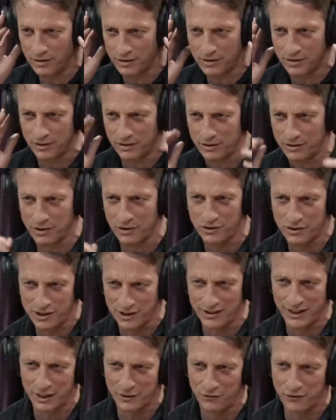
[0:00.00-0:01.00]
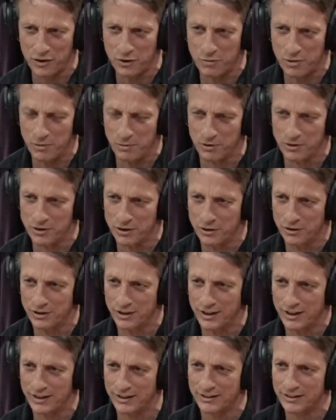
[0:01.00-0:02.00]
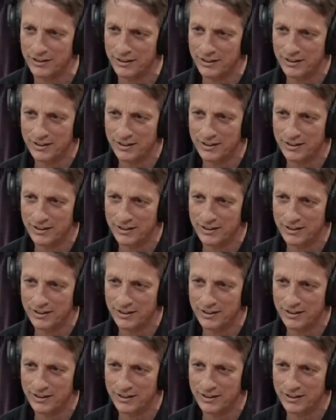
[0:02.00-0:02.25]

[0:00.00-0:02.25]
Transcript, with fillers: There's a, there's a select few people doing that.